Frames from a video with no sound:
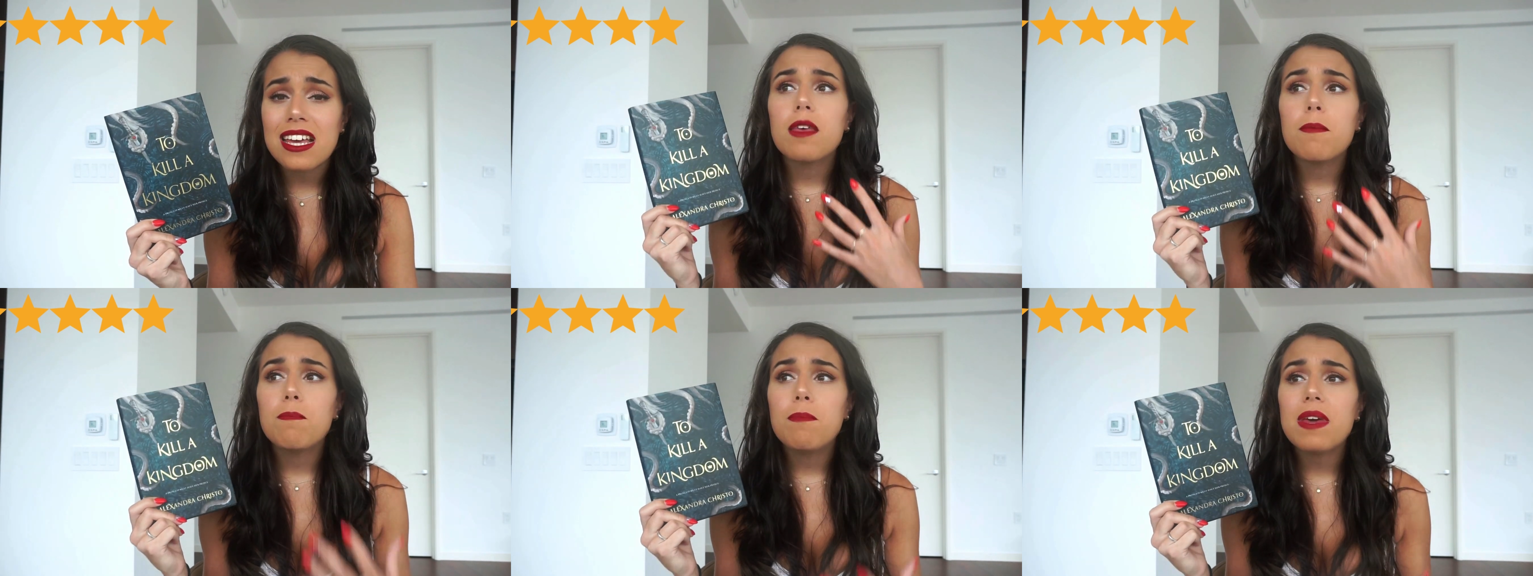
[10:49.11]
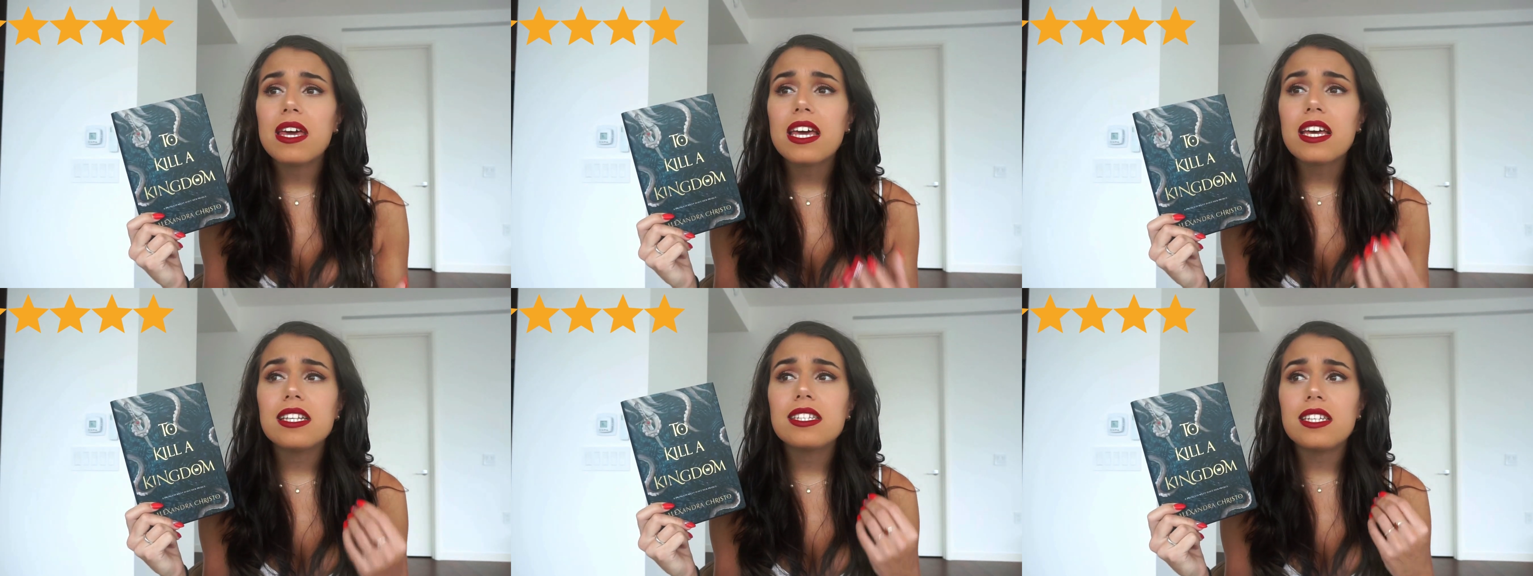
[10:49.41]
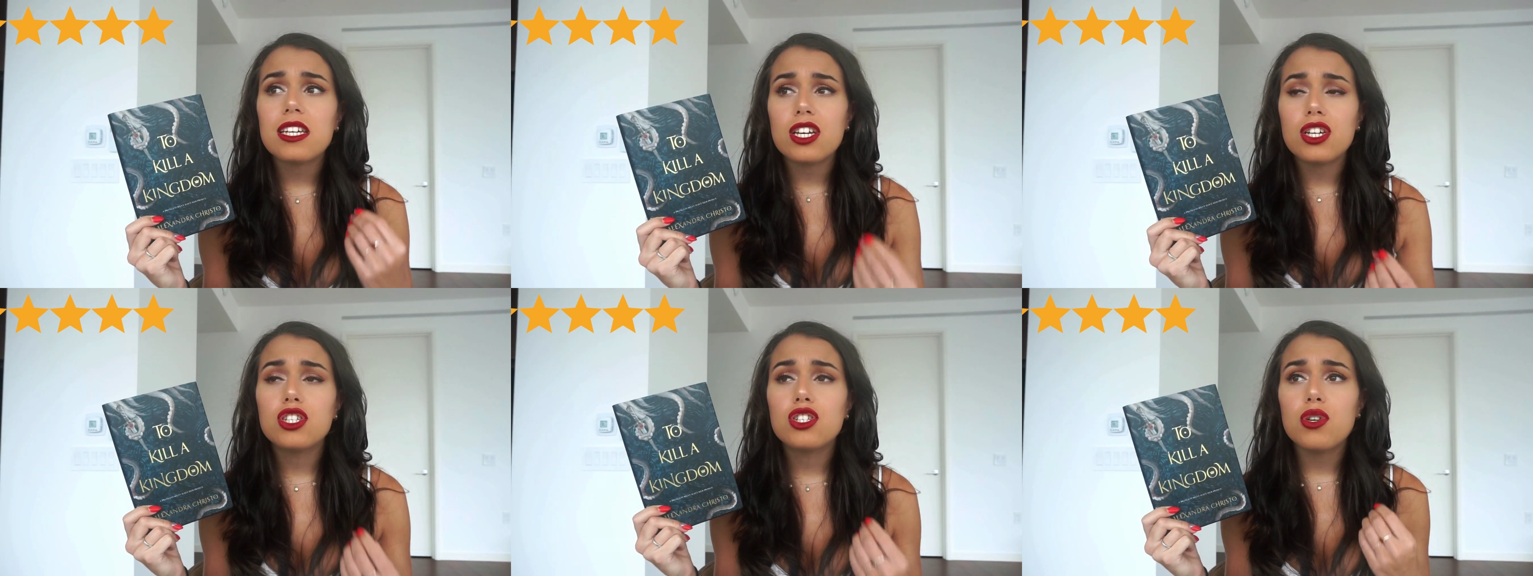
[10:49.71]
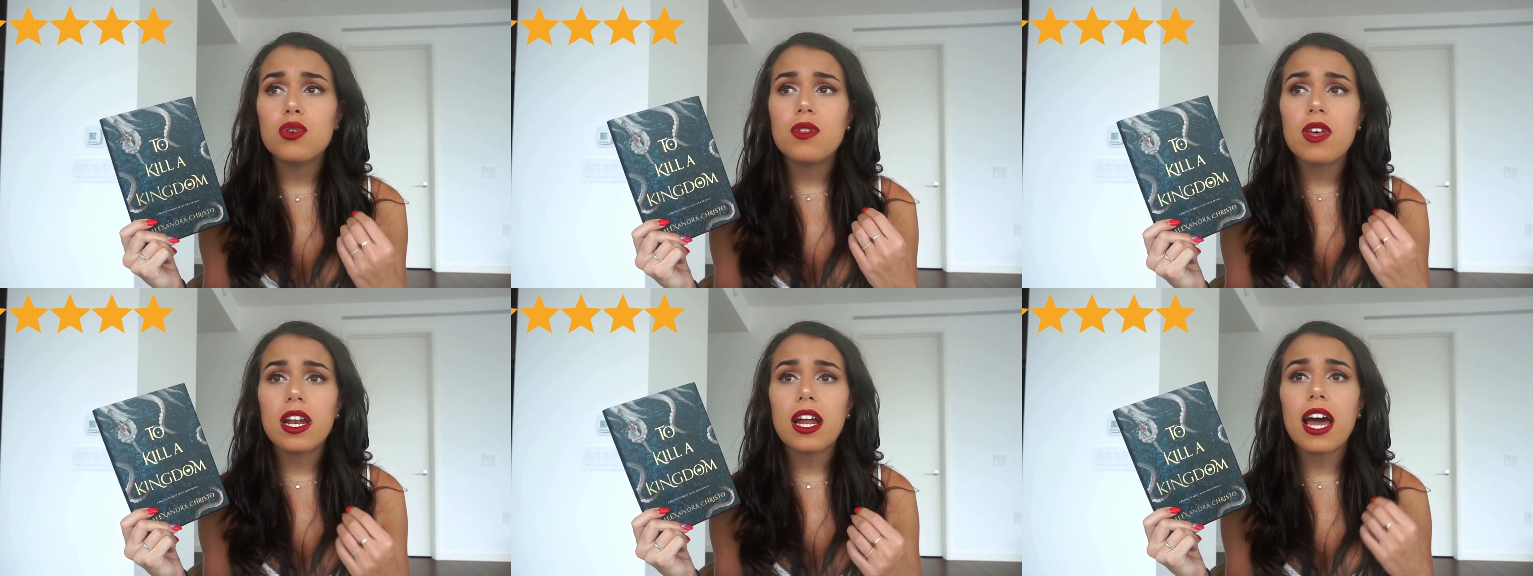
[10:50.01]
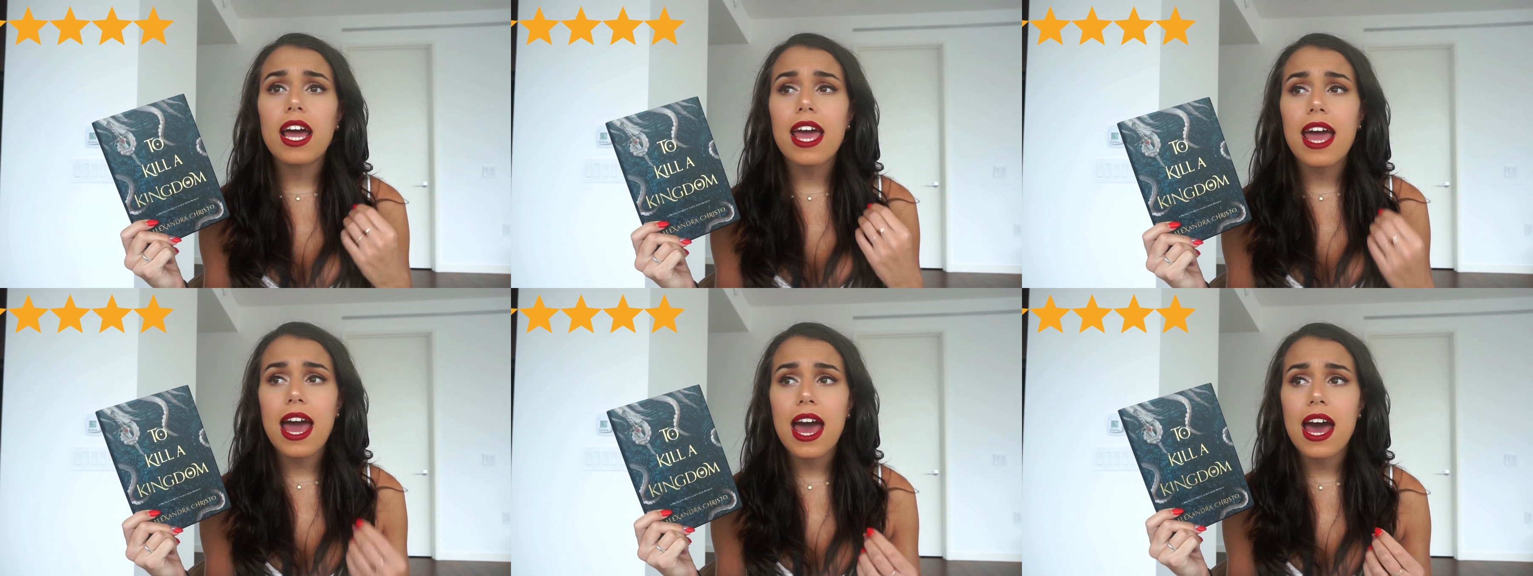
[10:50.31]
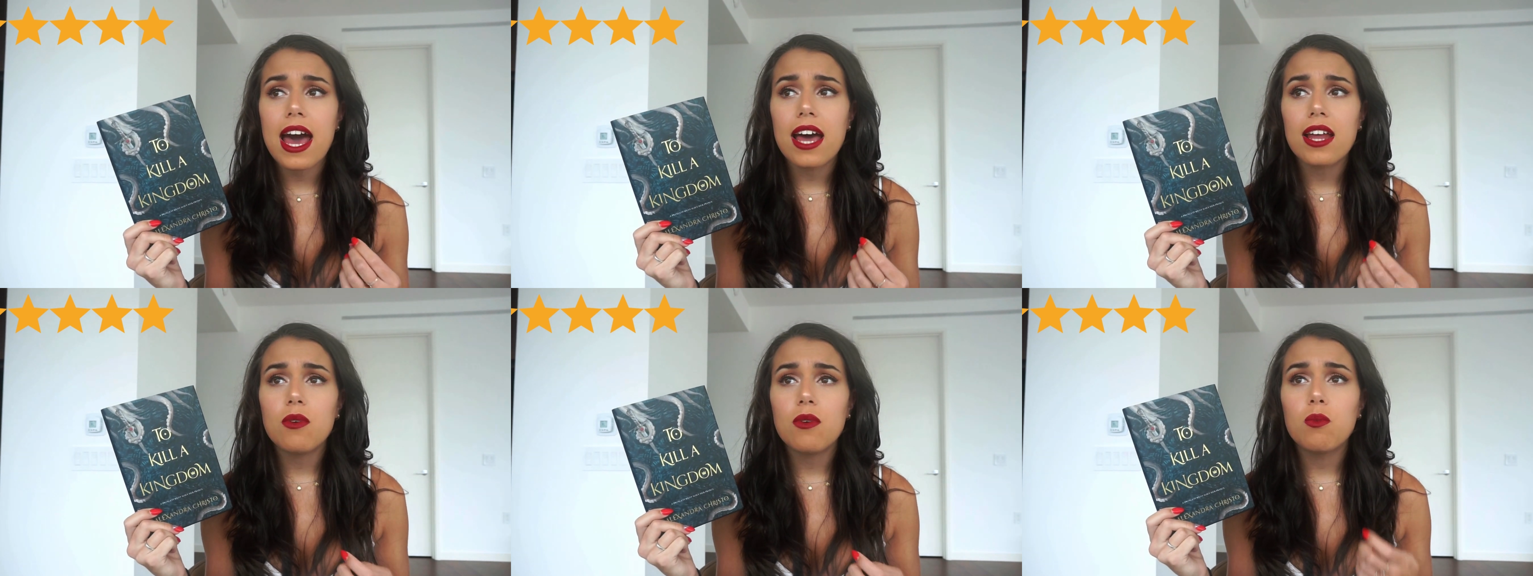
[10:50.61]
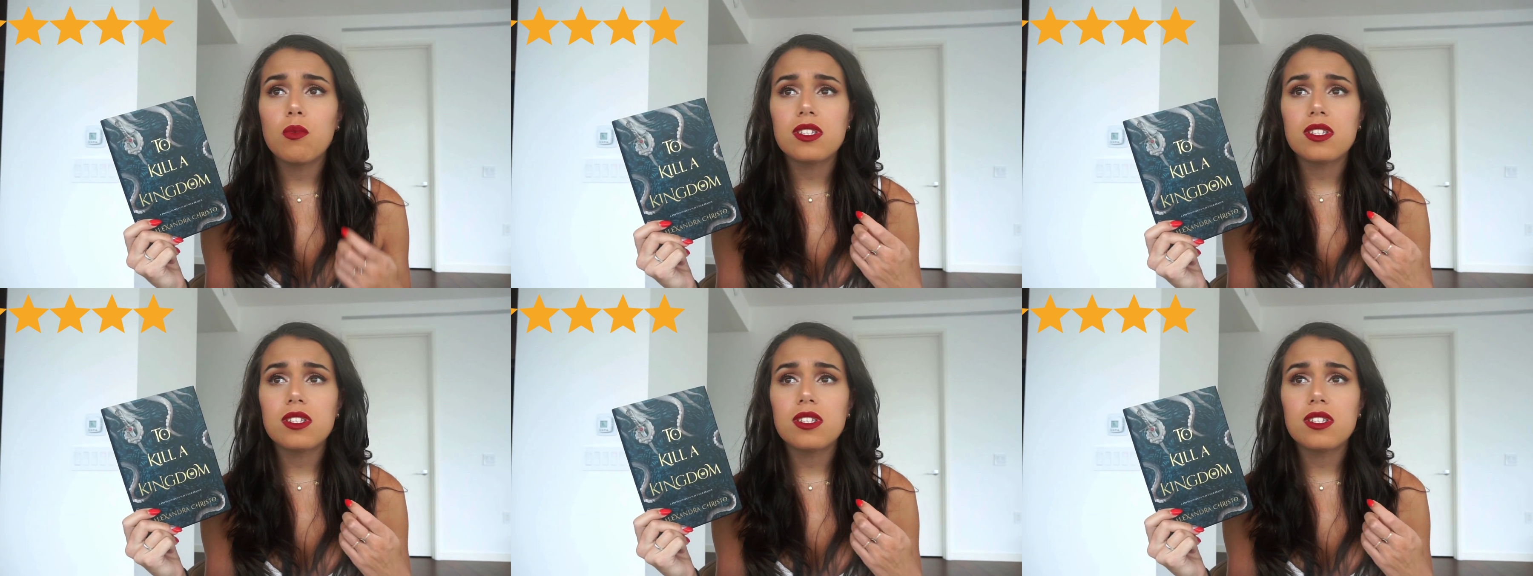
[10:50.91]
The biggest issue that I had